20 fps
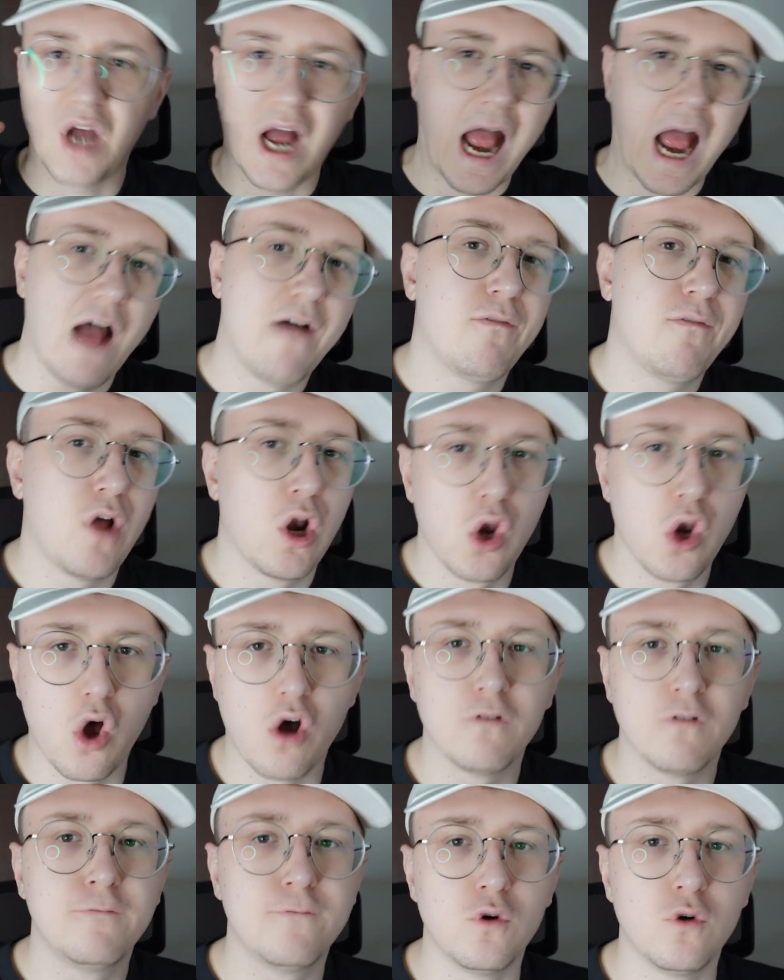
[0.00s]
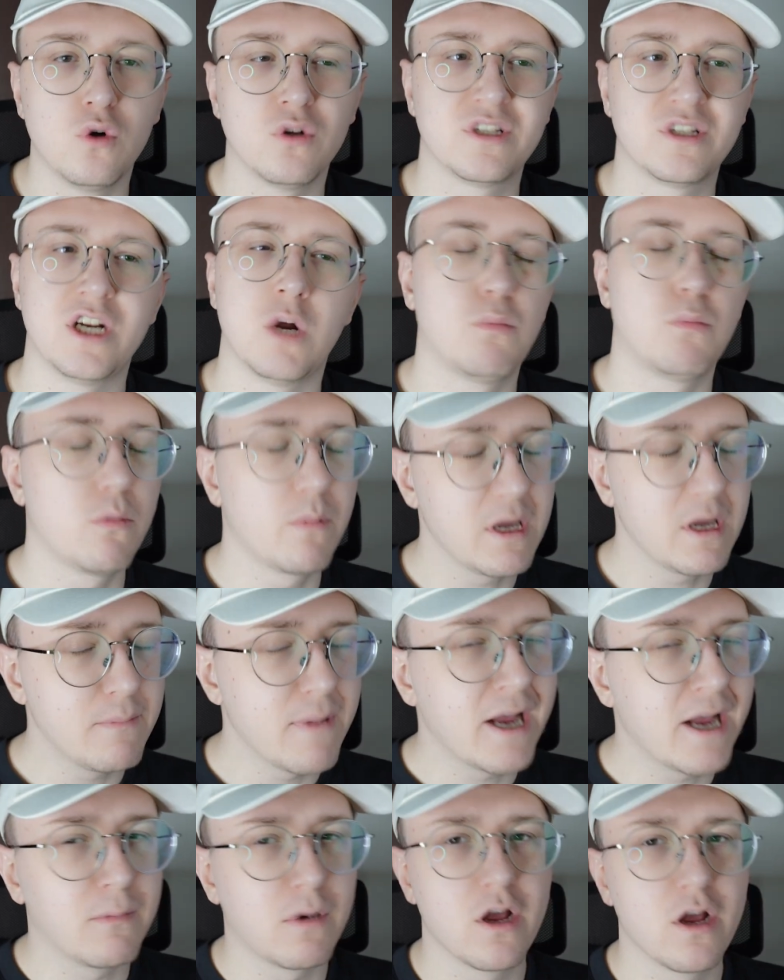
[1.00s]
I have a lot of thoughts, and I'll probably
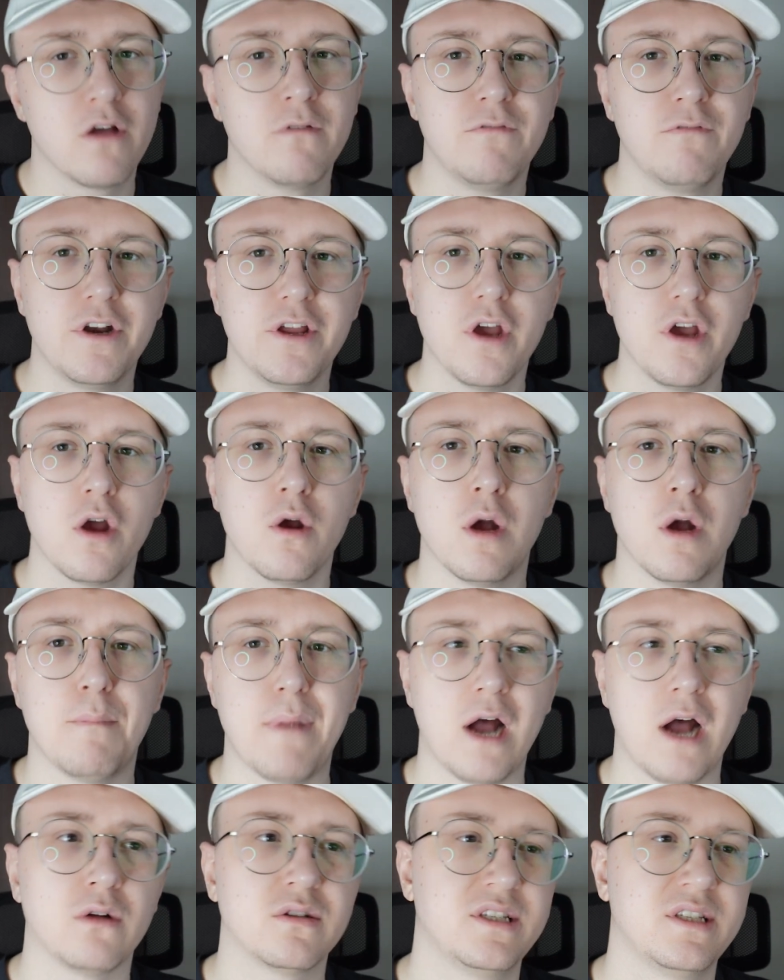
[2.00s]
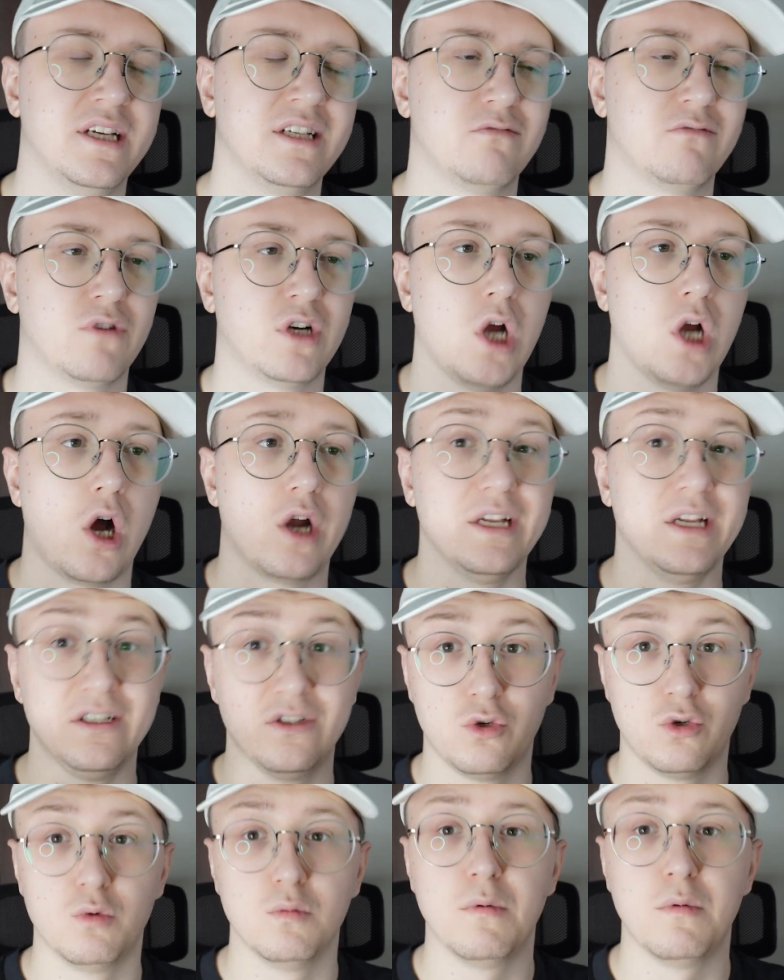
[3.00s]
make my own video about it regarding
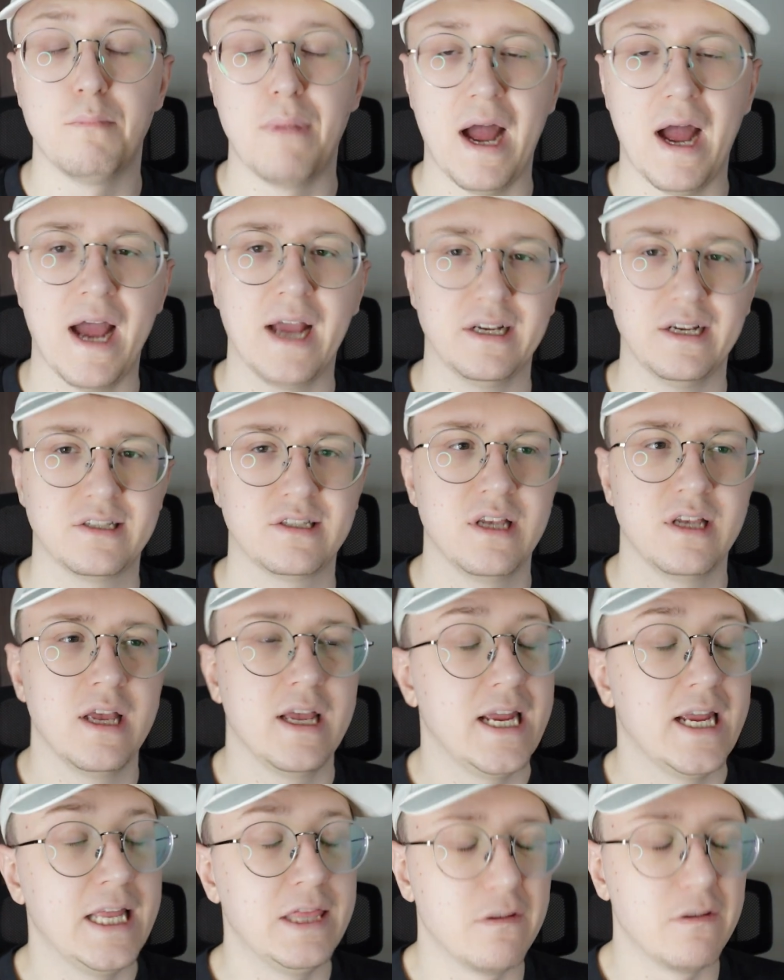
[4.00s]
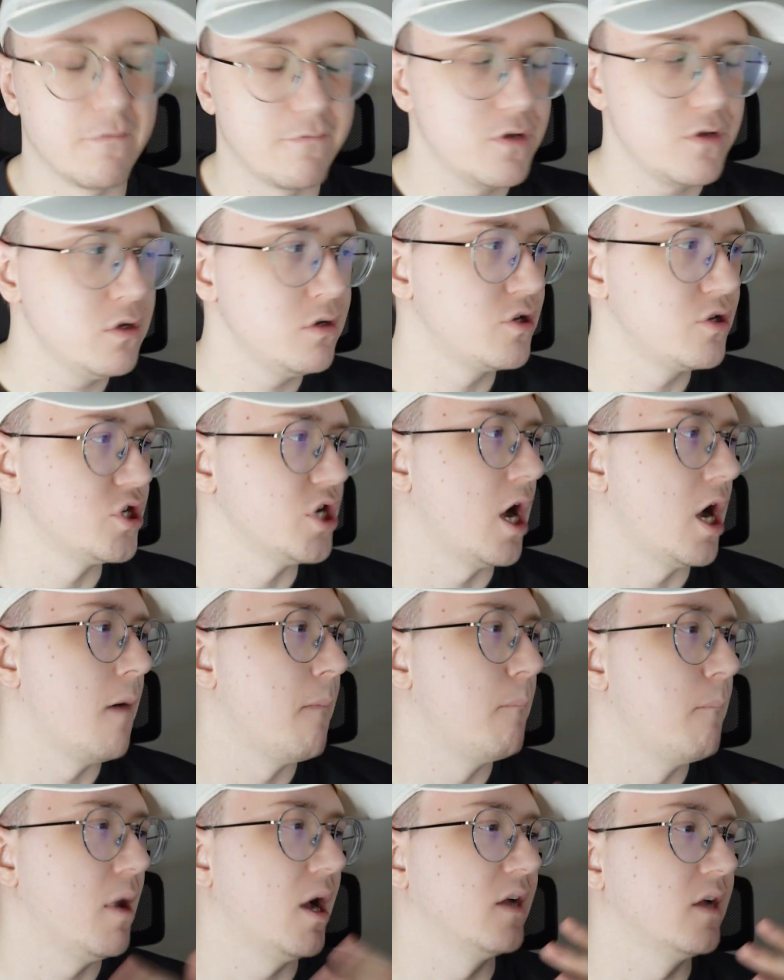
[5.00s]
tournament packs in the future,
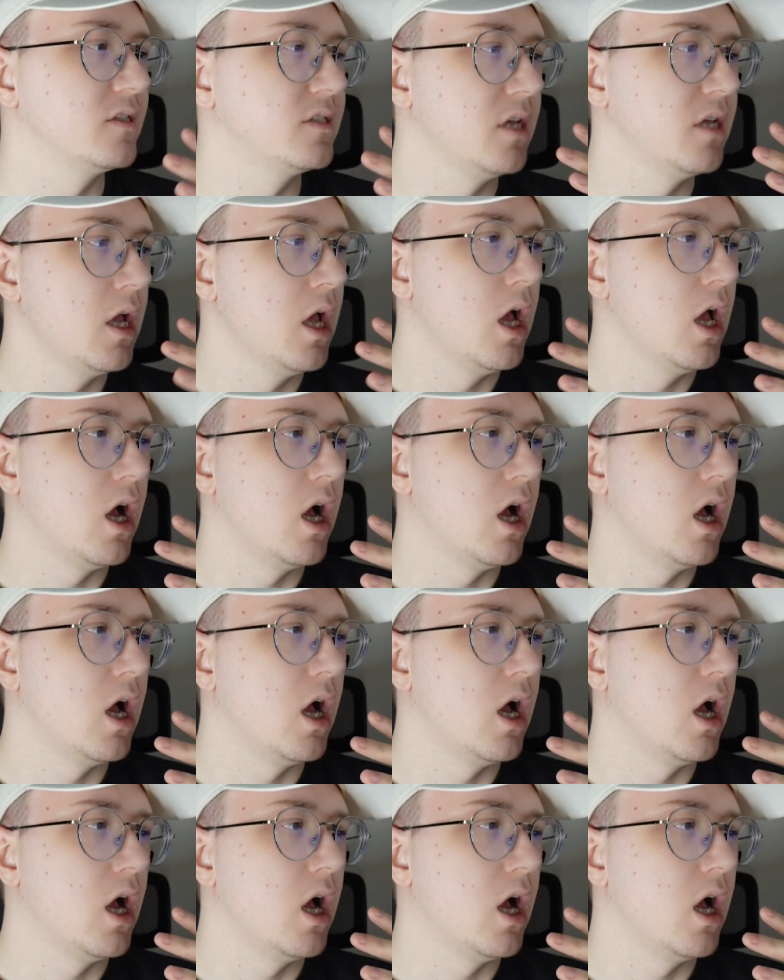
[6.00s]
but